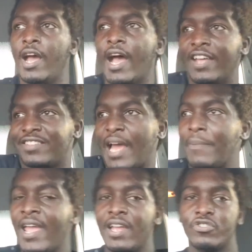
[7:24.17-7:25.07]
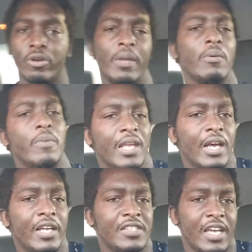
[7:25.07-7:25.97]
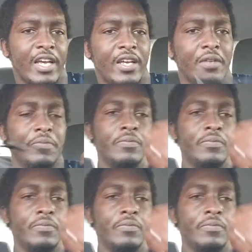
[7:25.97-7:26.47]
I stopped answering people because I